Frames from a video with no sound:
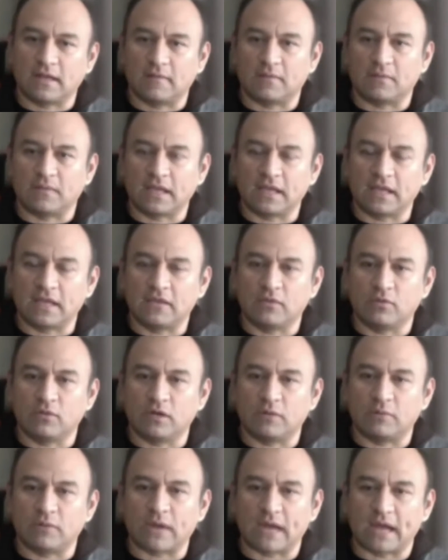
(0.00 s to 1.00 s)
Again, you
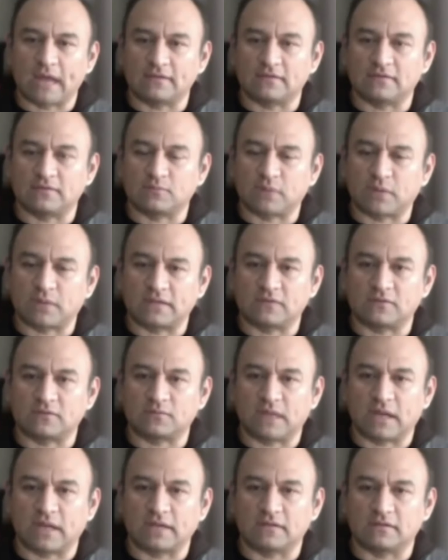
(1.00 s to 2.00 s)
want to practice, practice,
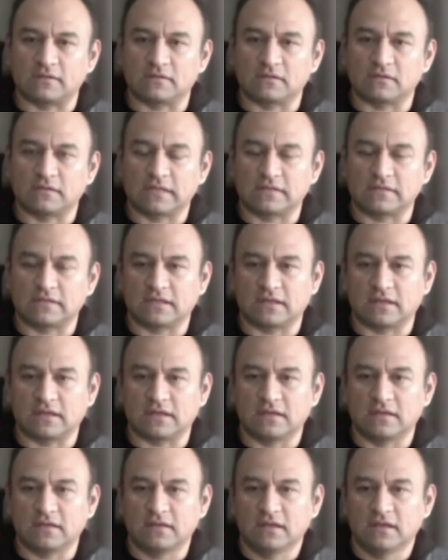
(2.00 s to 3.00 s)
practice. That's
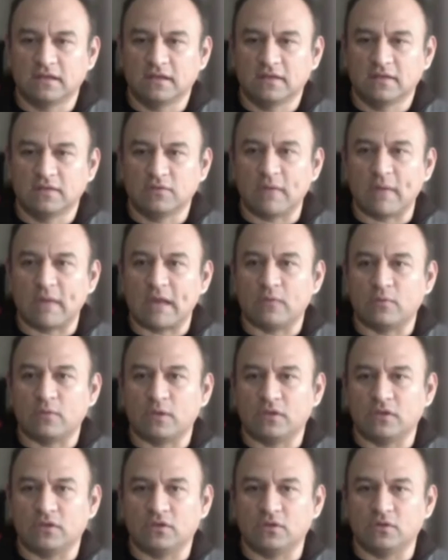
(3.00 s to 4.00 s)
no matter
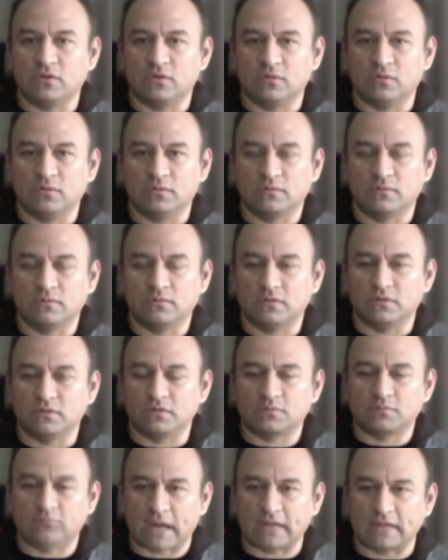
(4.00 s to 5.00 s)
what you do,
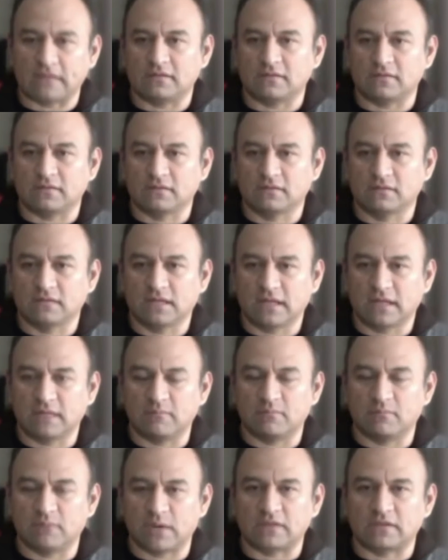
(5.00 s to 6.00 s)
just practice.
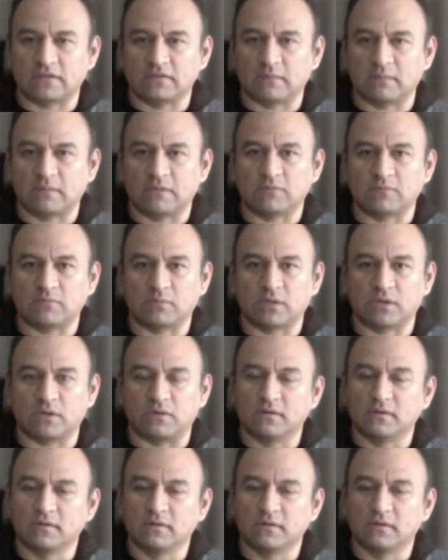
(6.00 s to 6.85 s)
Again, practice makes prepared.